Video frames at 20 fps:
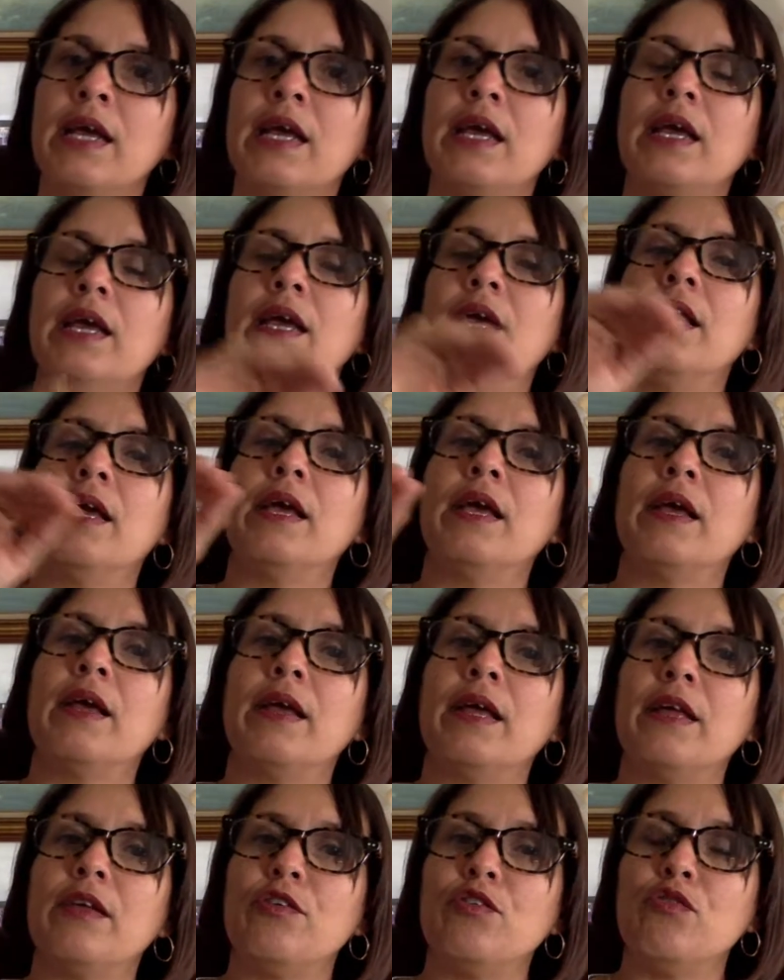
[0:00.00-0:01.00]
Uh,
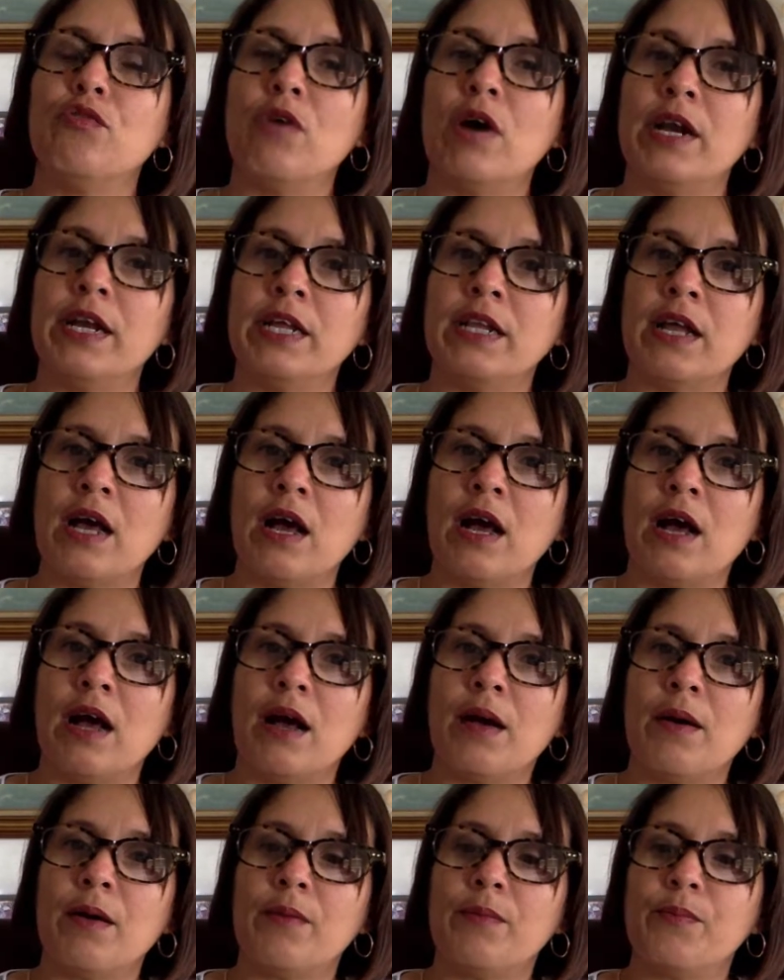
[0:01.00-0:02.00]
you are in
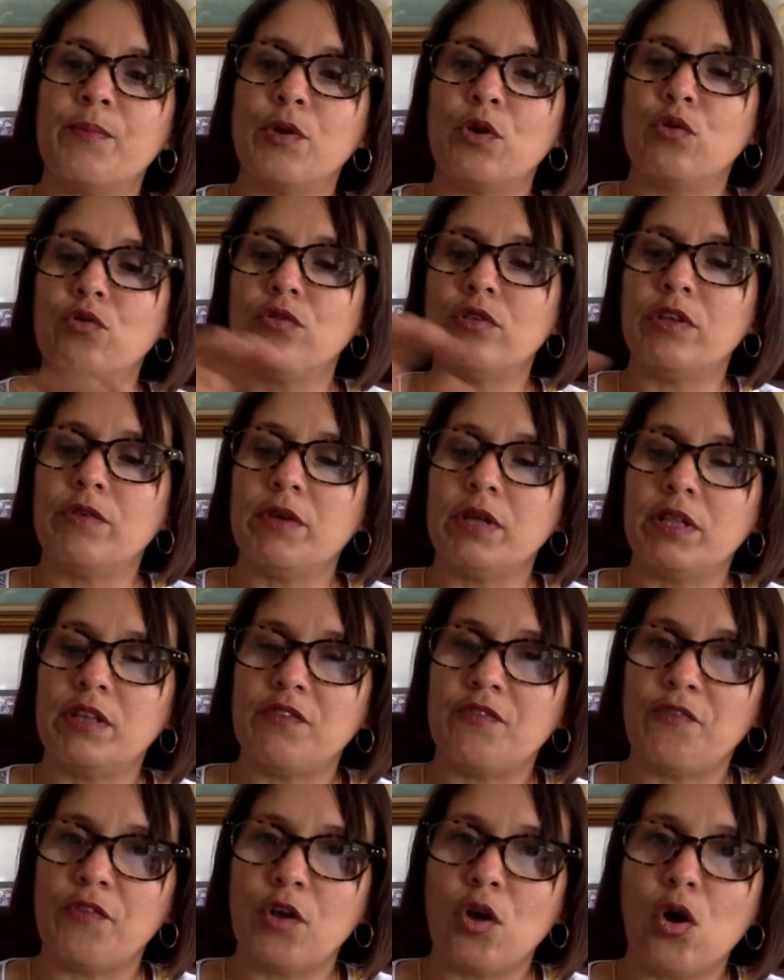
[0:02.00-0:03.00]
a productivity
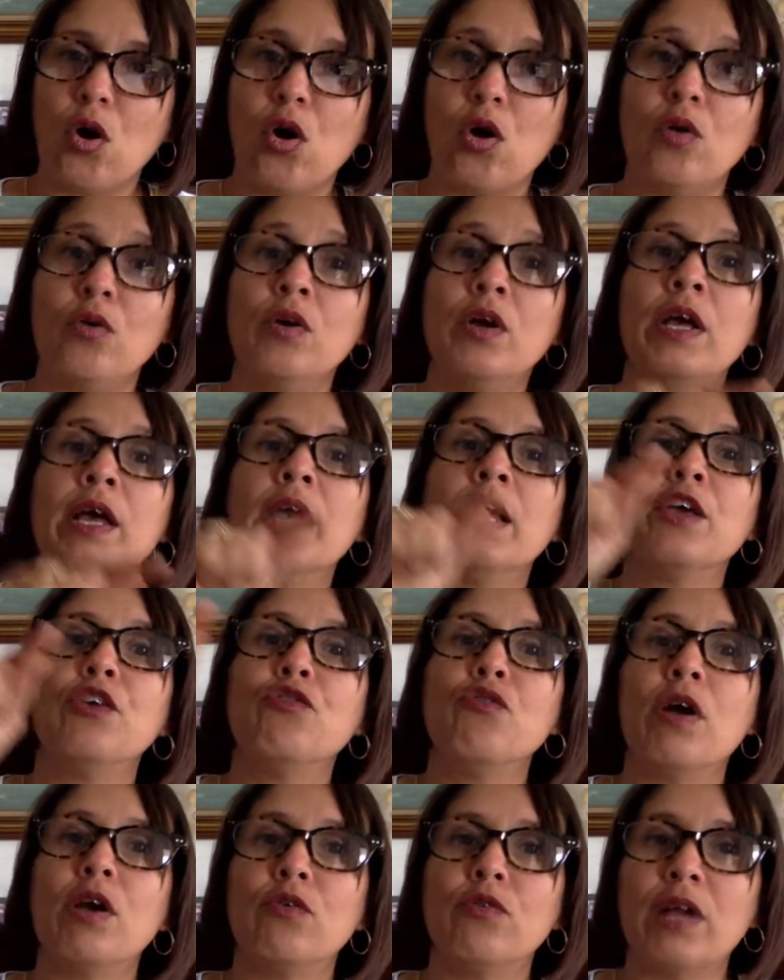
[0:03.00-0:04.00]
flow.
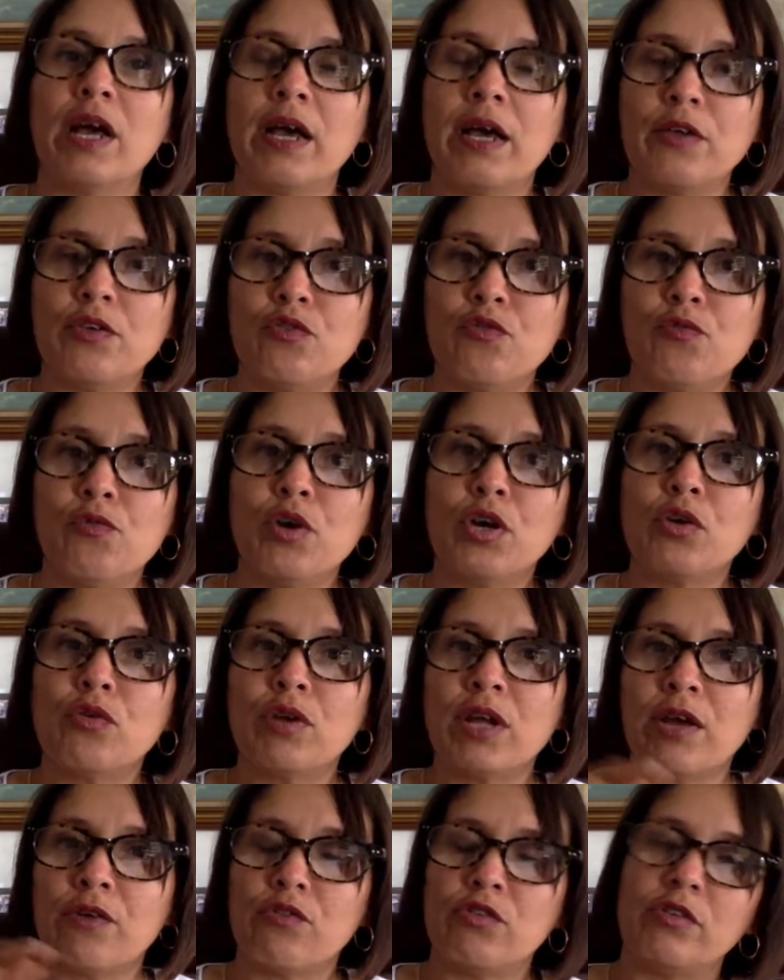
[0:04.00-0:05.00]
You are on a you work on
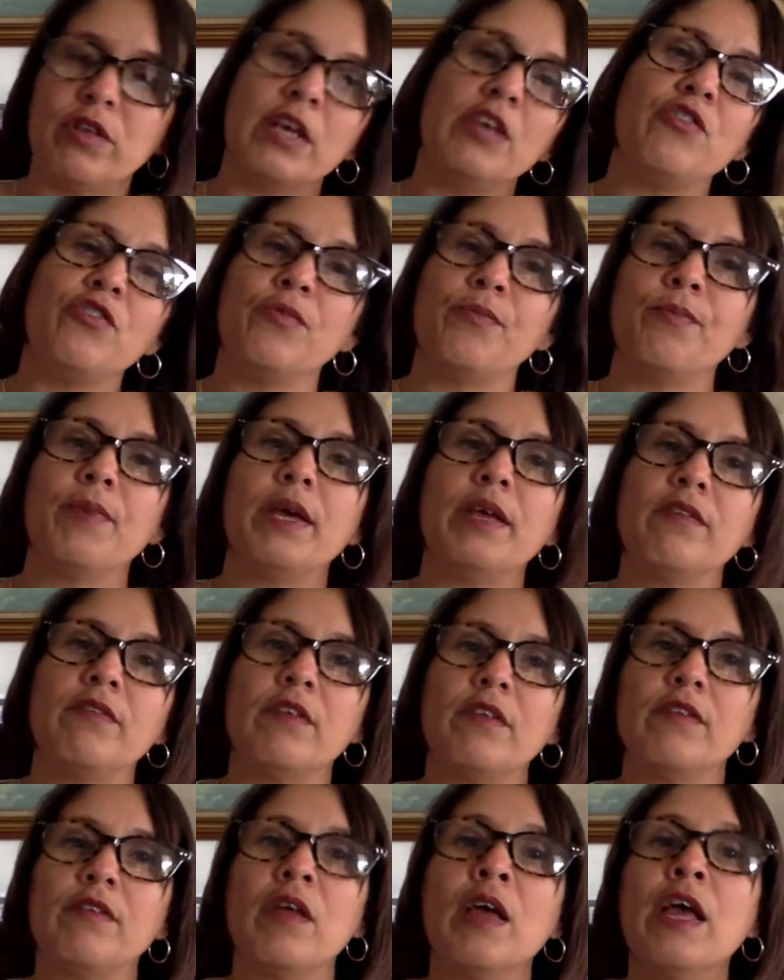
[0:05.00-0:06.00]
a rotation
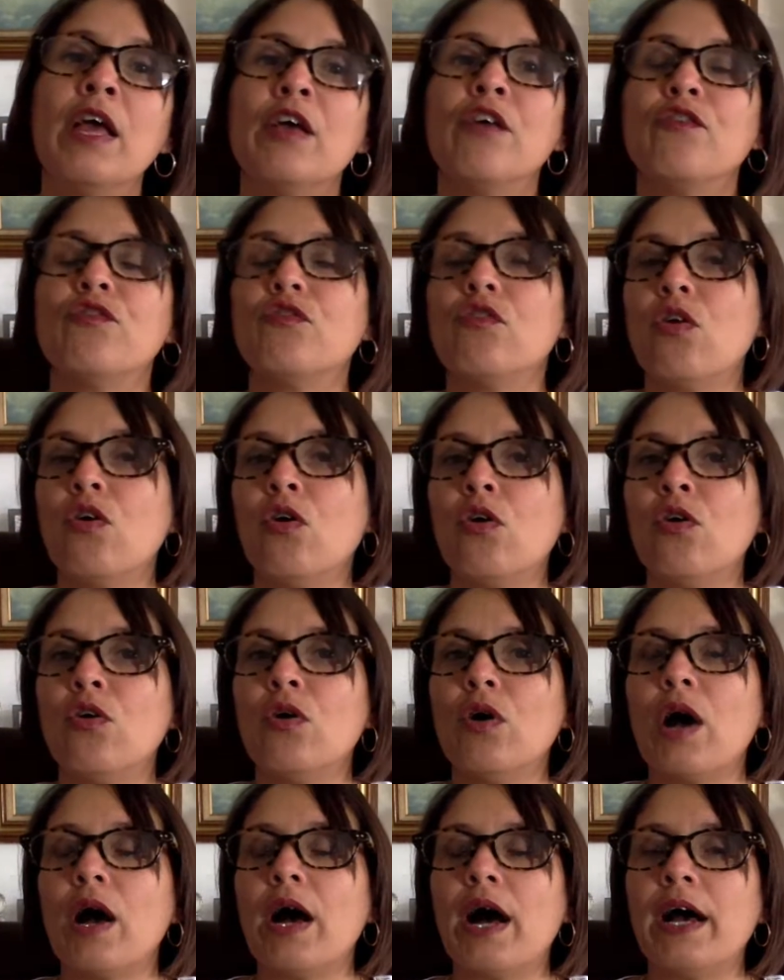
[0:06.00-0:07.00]
basis. So
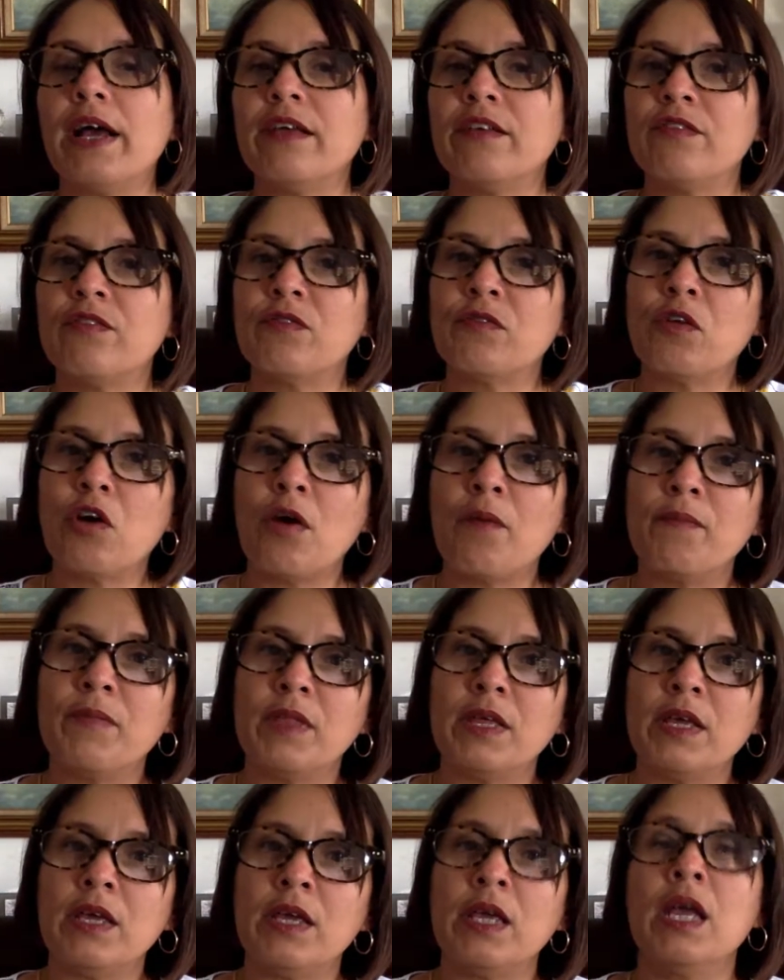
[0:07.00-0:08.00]
I stopped
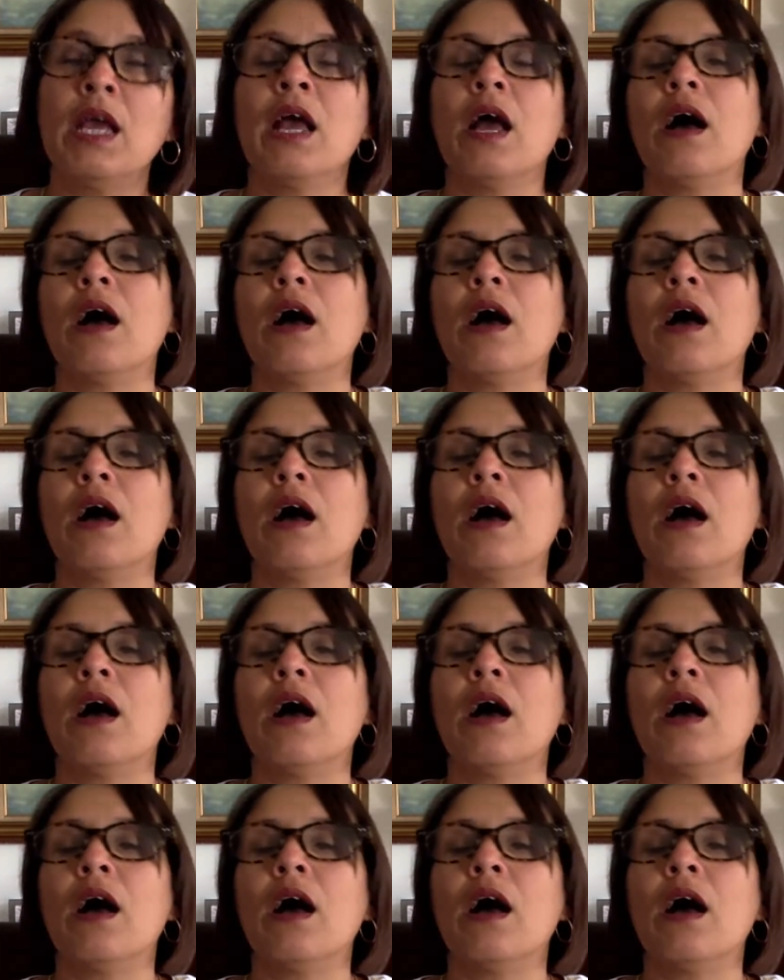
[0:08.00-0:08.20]
the